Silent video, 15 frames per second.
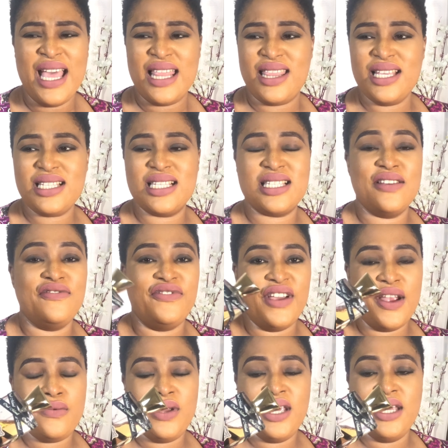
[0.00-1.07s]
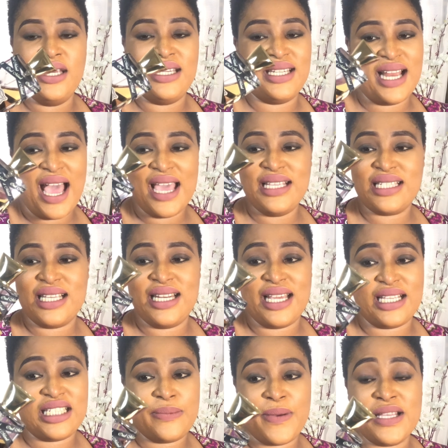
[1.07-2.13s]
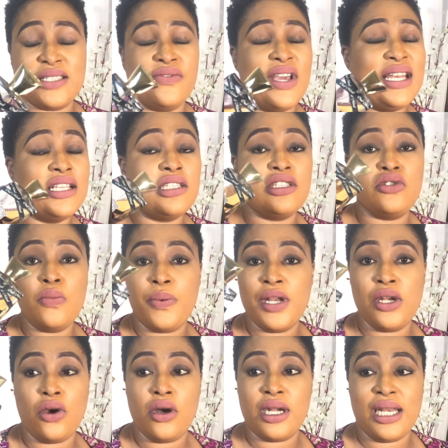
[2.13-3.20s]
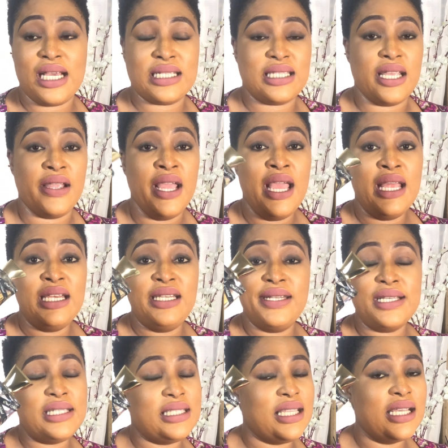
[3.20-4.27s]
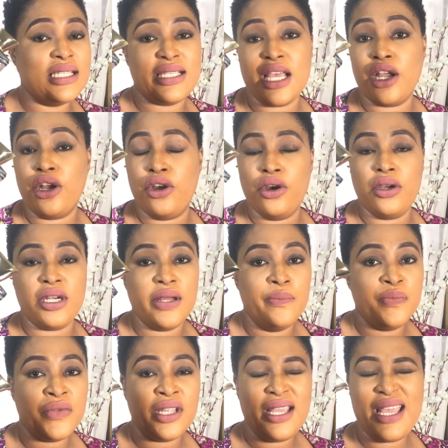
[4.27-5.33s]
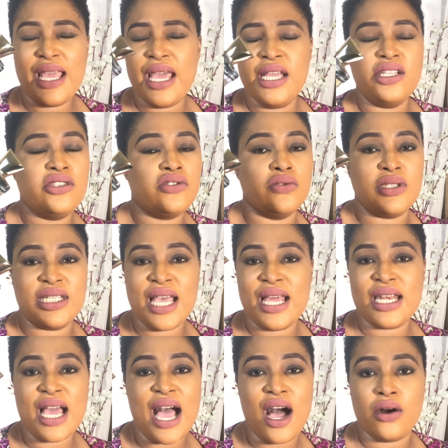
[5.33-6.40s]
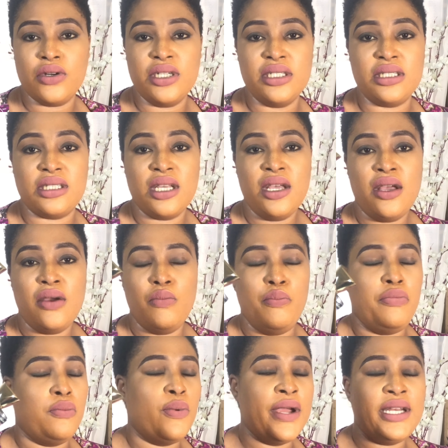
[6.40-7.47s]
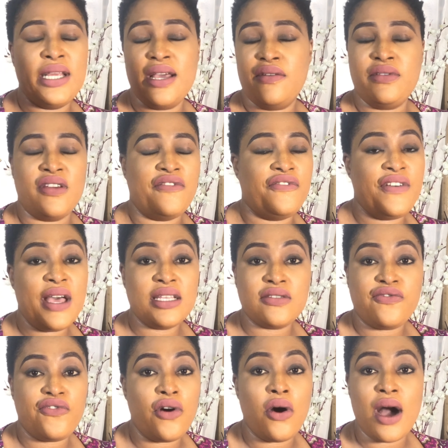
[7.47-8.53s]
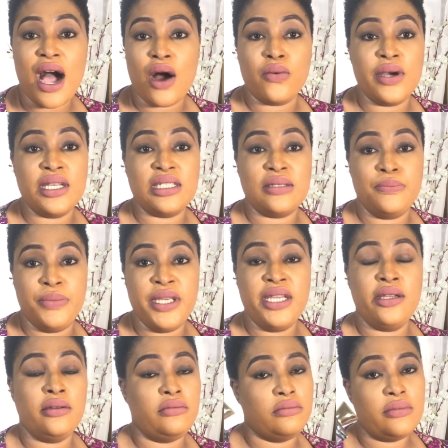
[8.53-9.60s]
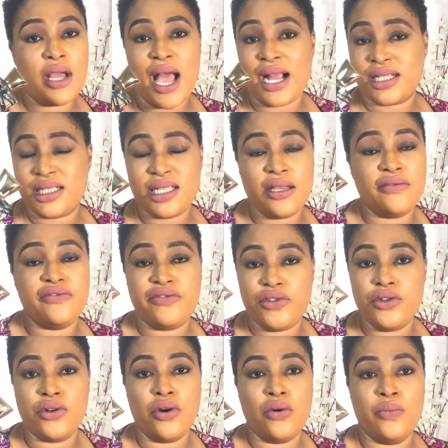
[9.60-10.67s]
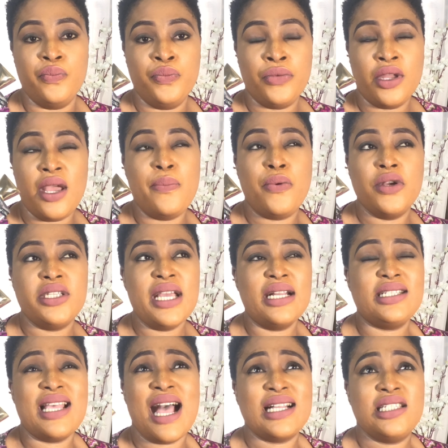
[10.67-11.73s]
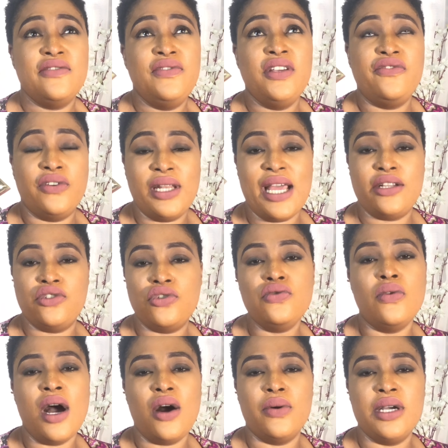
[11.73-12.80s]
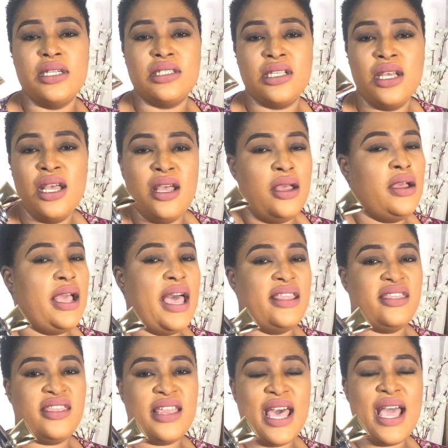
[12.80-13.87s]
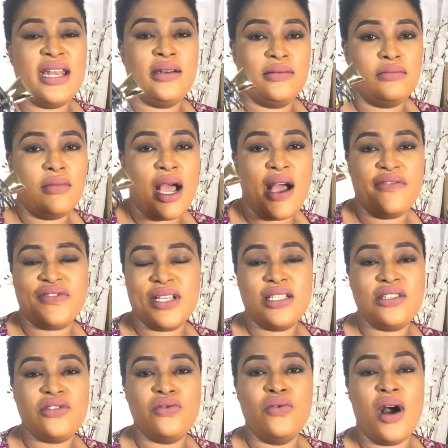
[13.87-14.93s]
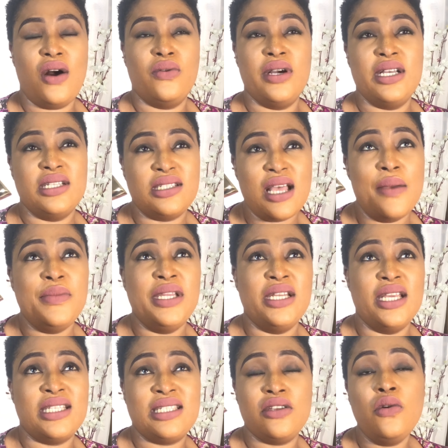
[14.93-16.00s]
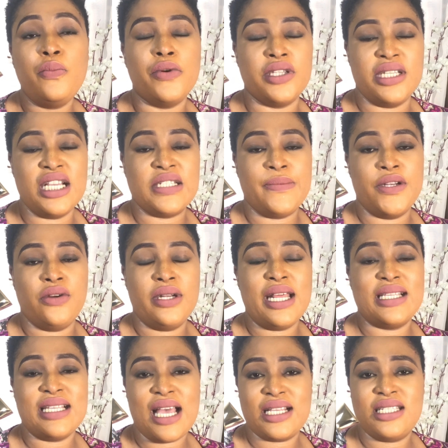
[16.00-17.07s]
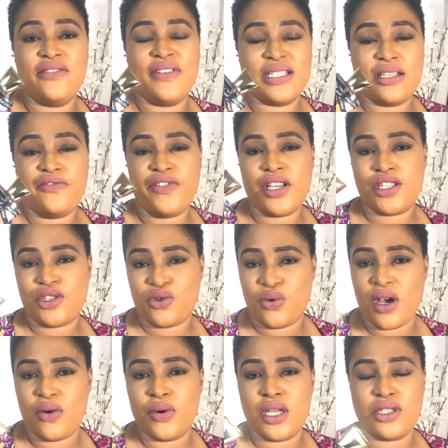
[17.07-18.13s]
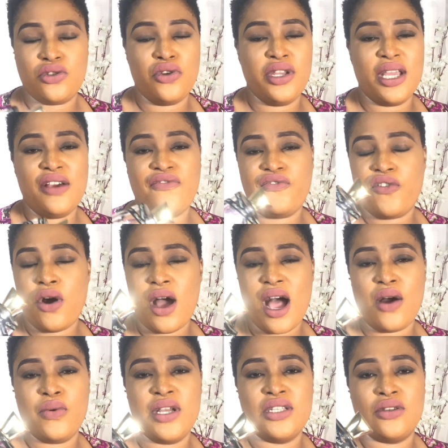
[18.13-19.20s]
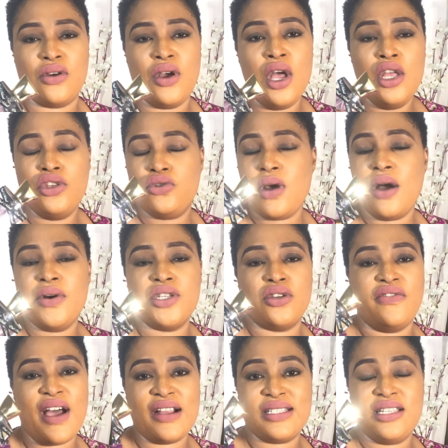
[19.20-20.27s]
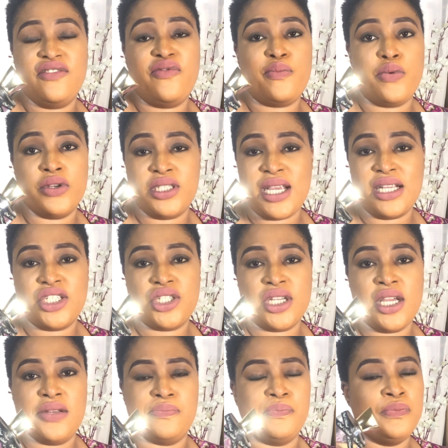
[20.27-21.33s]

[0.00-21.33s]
This is a very nice, inexpensive, and it's super long lasting. This does a good 8 to 10 hours, with the first 4 hours being active. You know, it projects actively for like 2 hours. And then after 2 hours, I mean, it still projects, but not as active as the first 2 hours. So you get 4 hours or 2 hours of active projection,